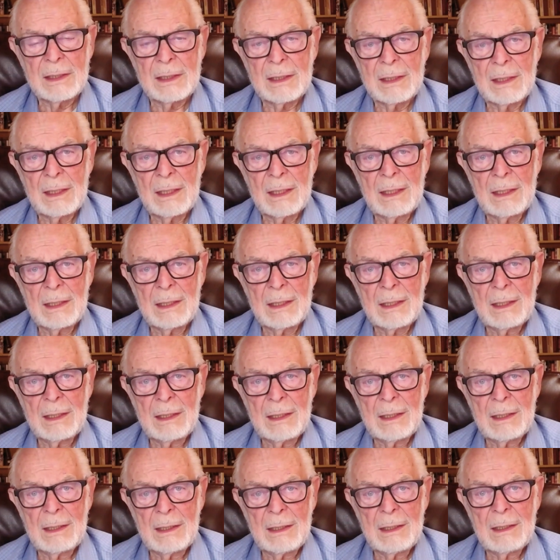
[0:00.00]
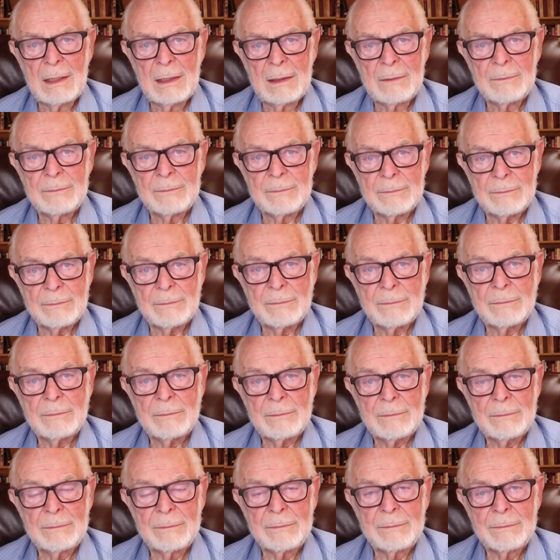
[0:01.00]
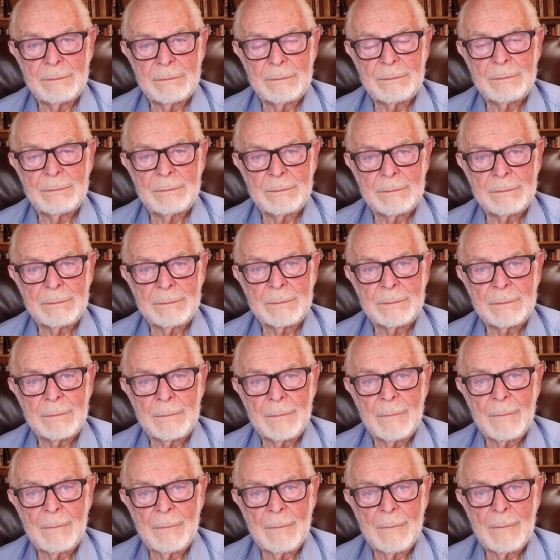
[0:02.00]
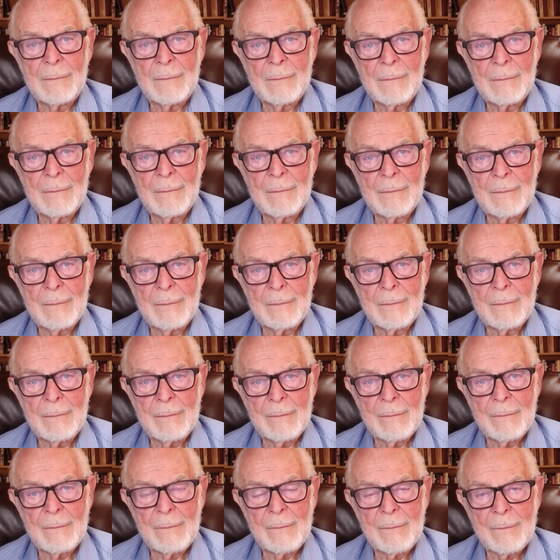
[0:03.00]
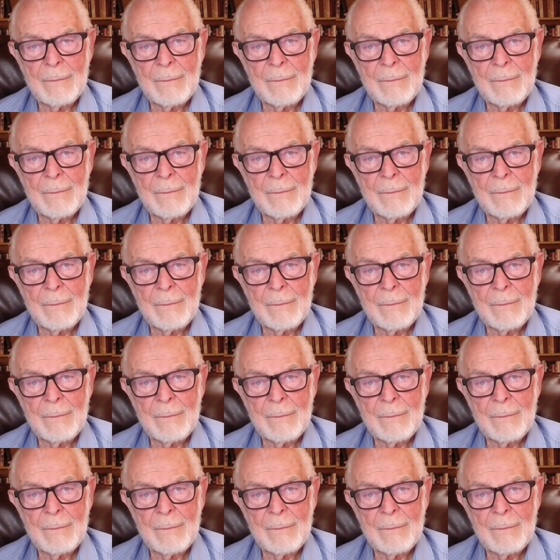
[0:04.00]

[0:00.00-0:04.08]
(silent)